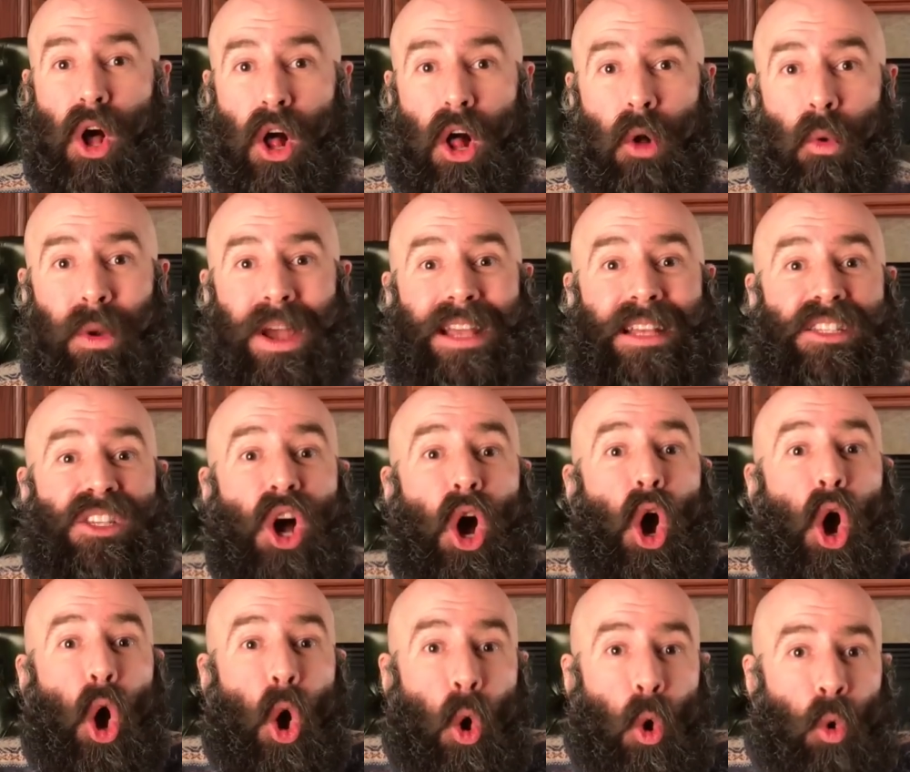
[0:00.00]
always
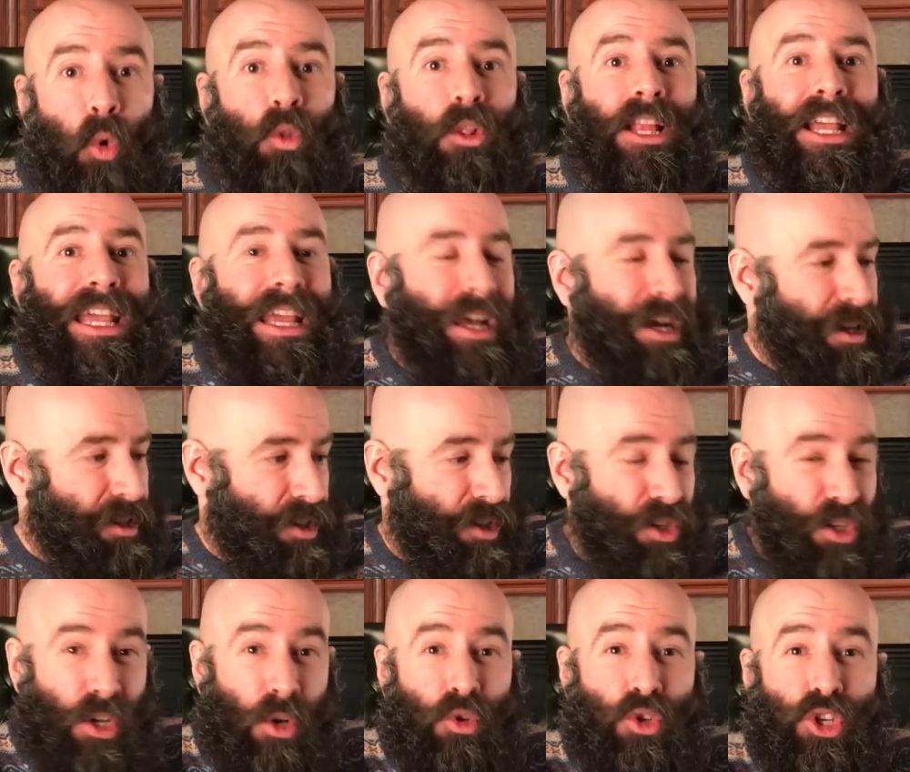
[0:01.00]
only
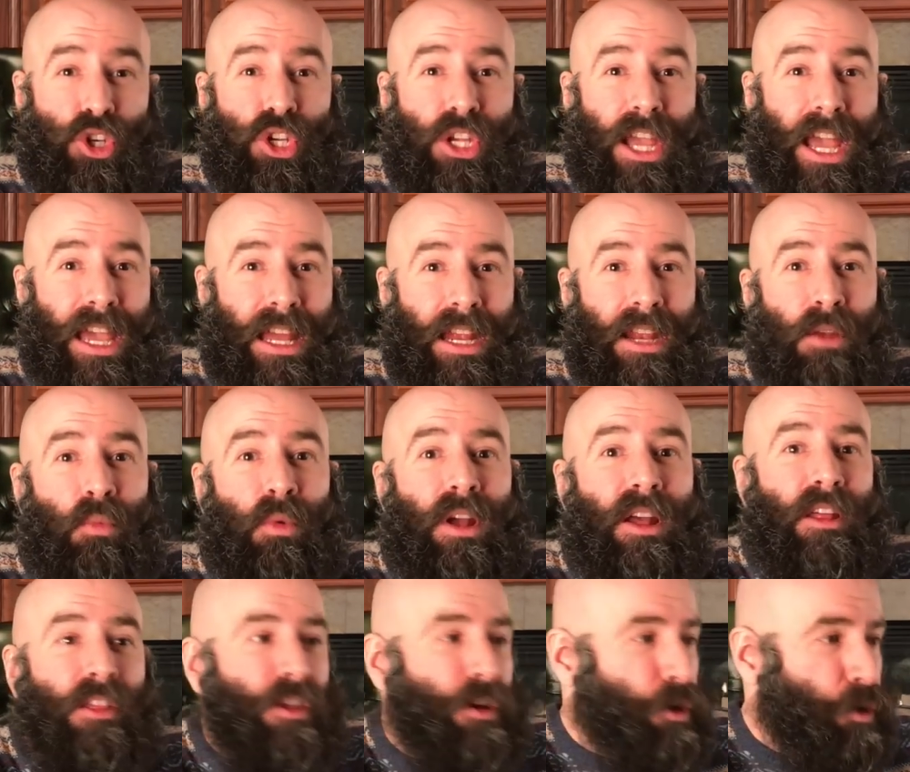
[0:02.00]
associated
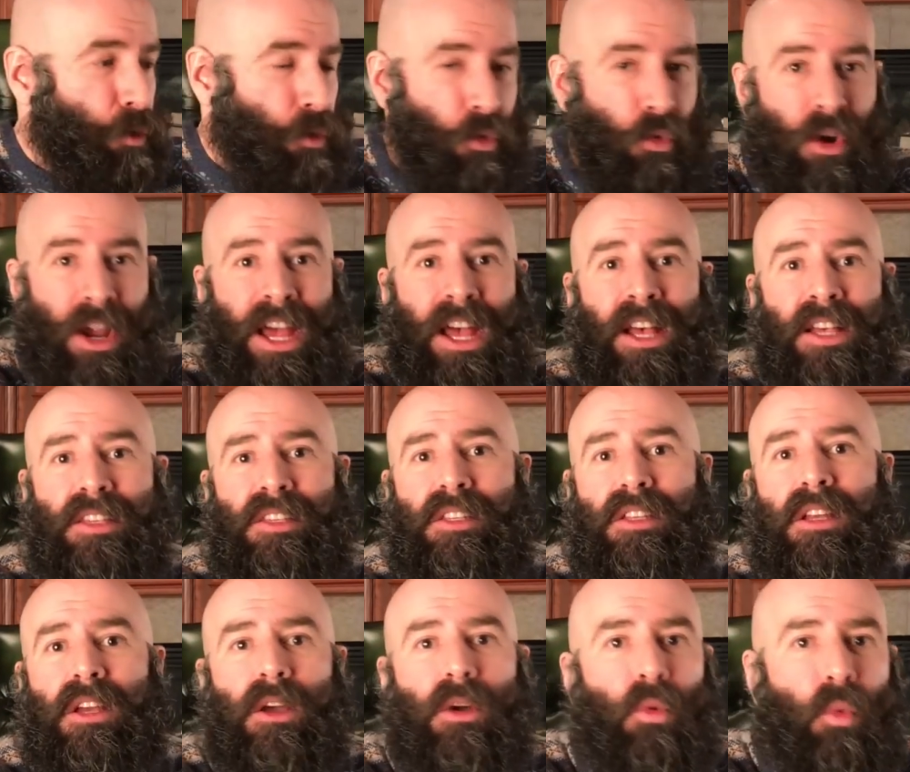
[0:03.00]
with
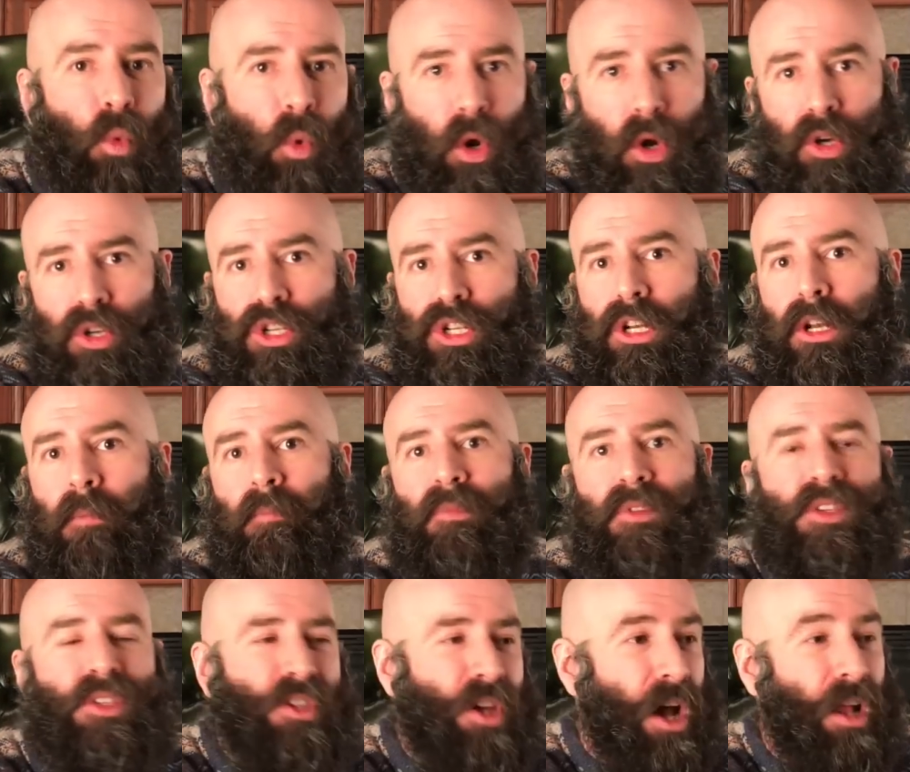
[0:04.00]
rest, worship,
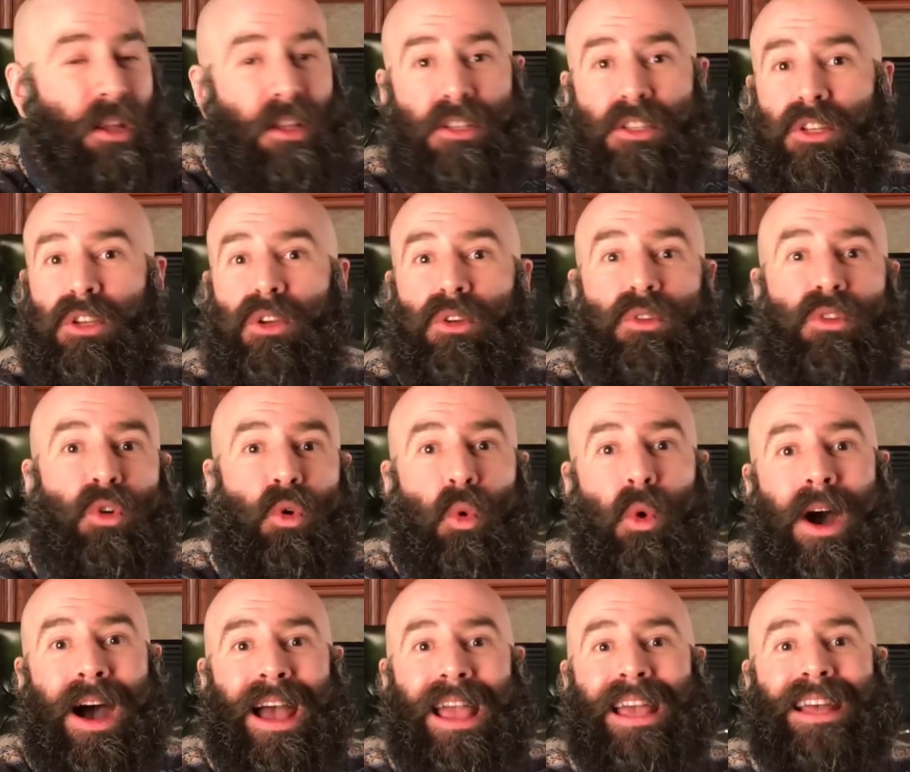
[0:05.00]
solitude,
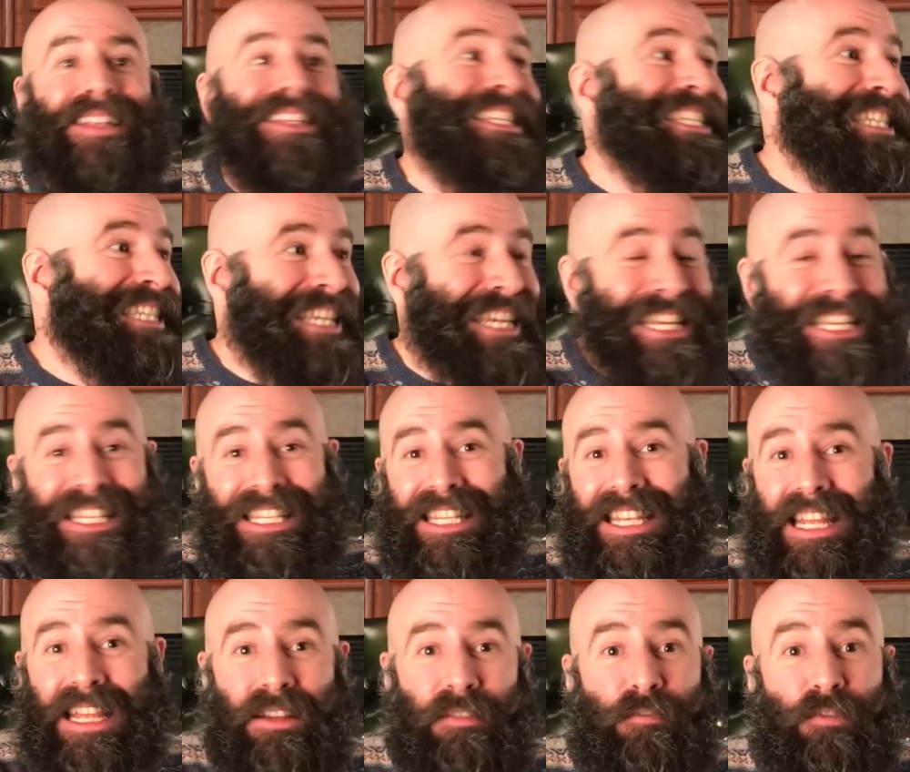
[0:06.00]
quiet,
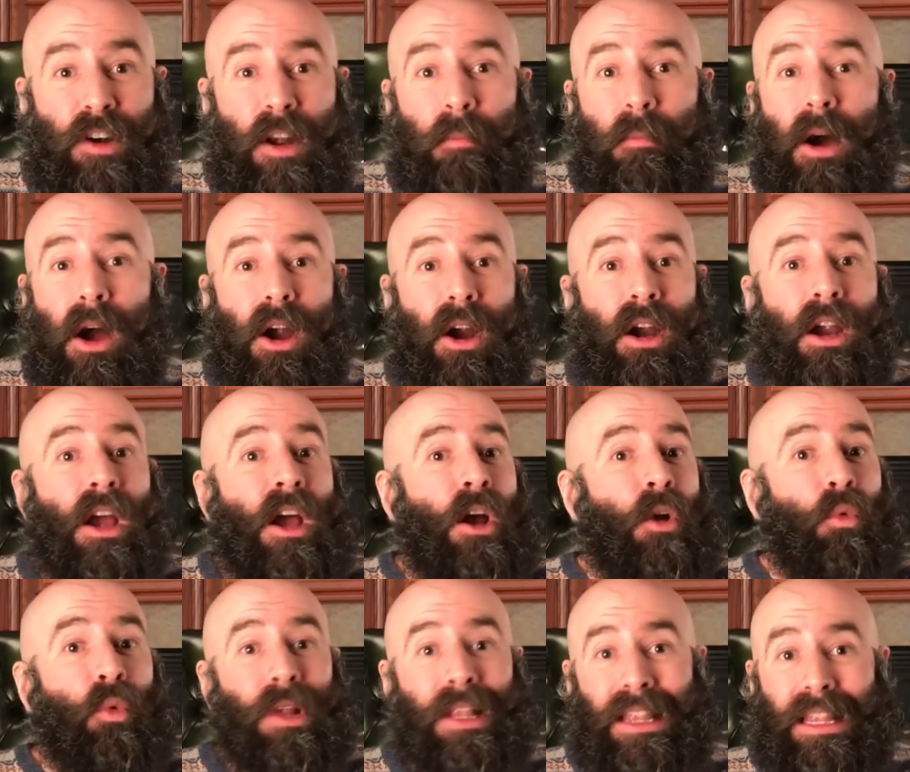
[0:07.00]
ceasing from our
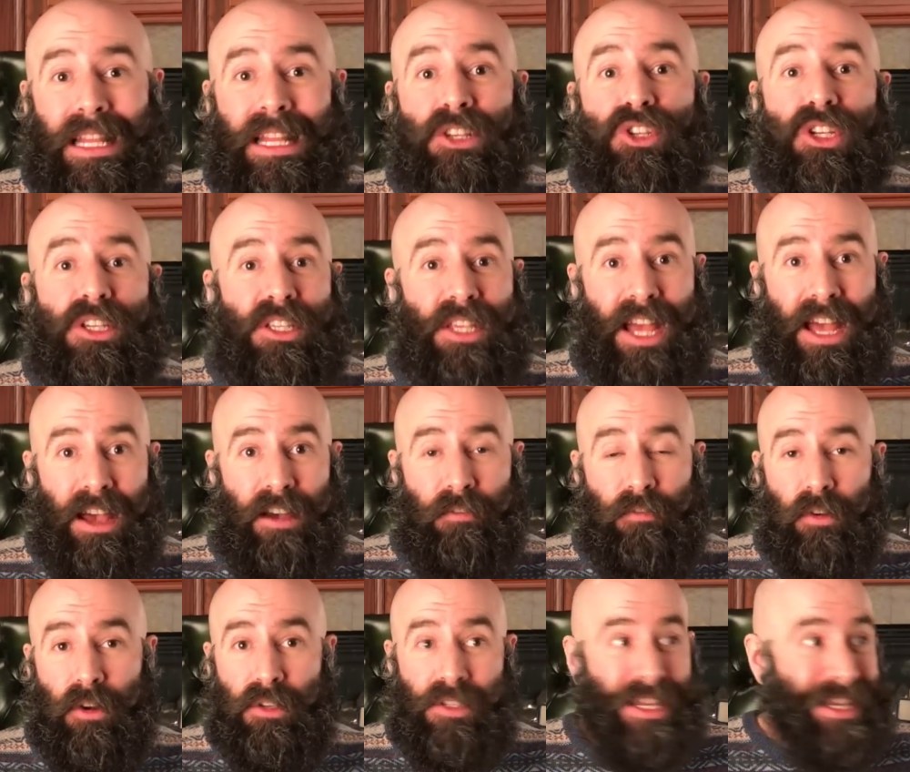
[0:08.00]
religious
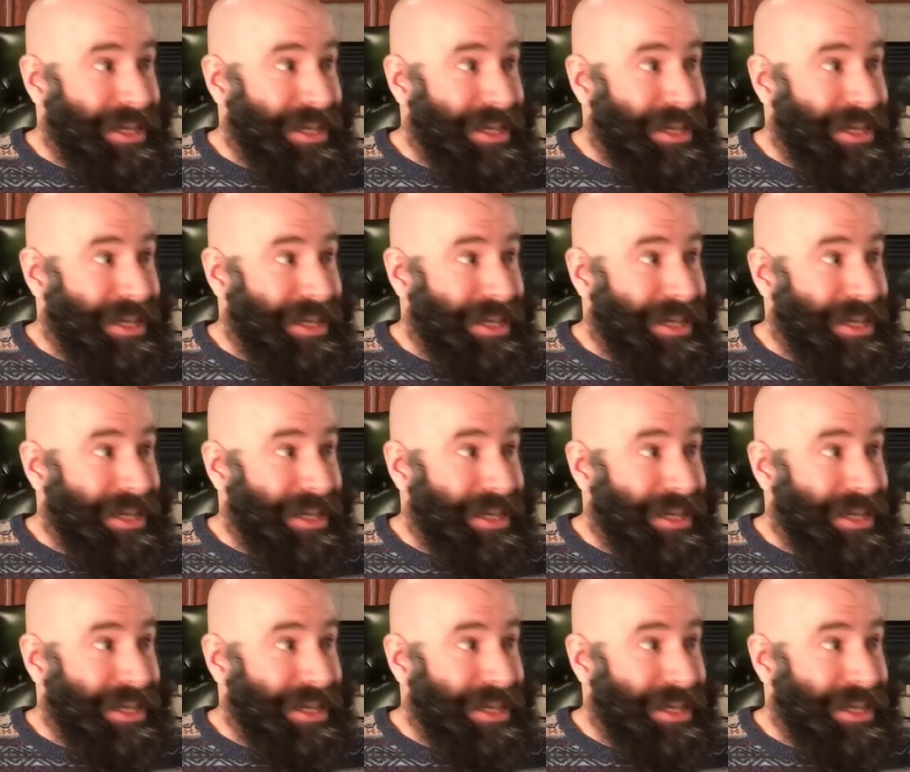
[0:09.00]
efforts.